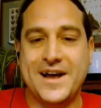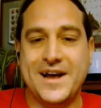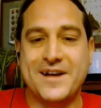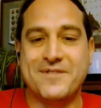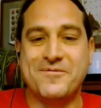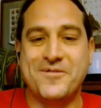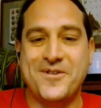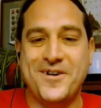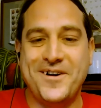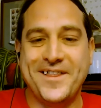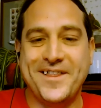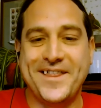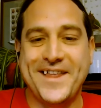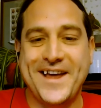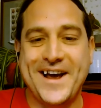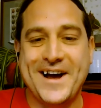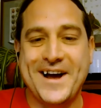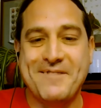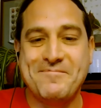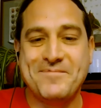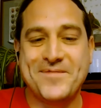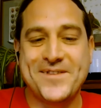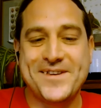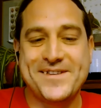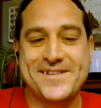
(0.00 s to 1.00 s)
and Waltham.
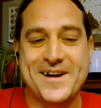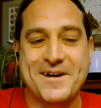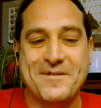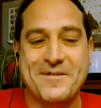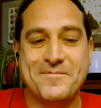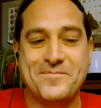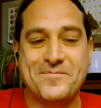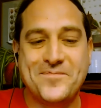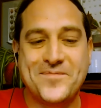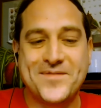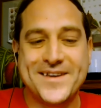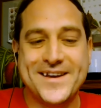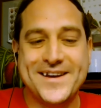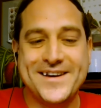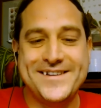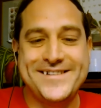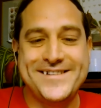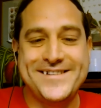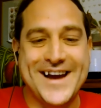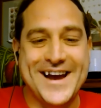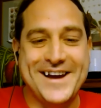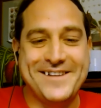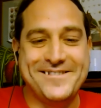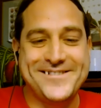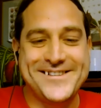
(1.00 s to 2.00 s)
So,
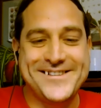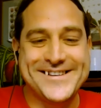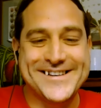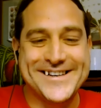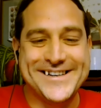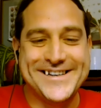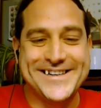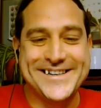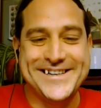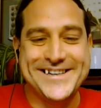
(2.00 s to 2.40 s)
James?